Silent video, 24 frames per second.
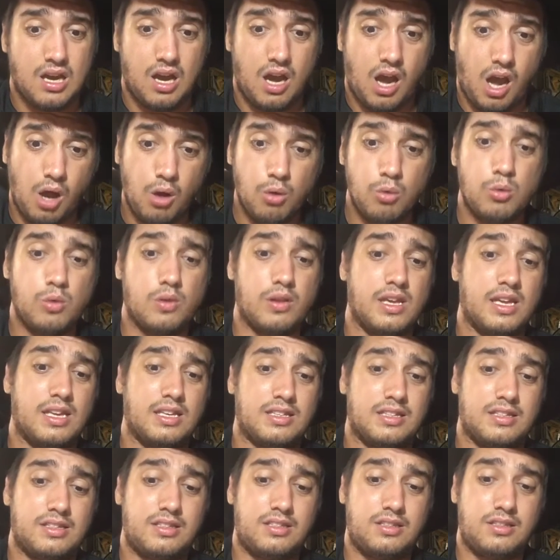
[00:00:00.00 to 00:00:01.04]

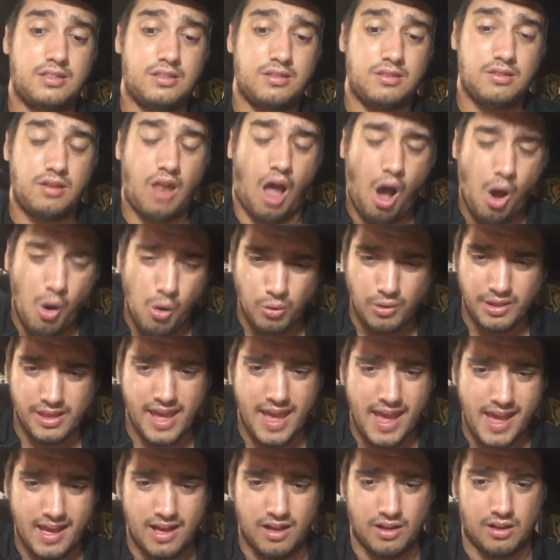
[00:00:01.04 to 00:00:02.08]
Holy, holy
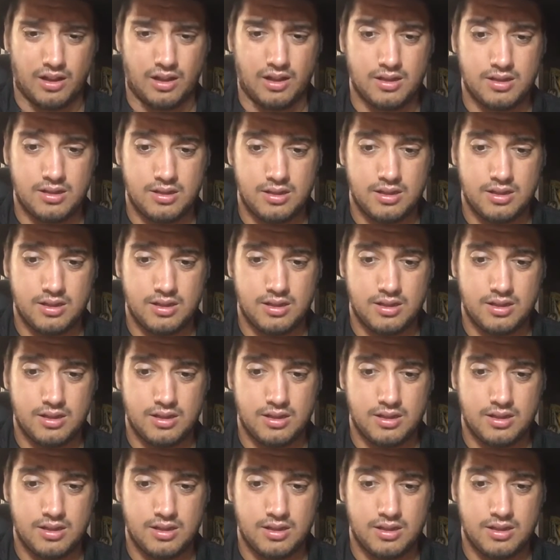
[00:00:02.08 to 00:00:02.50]
hell.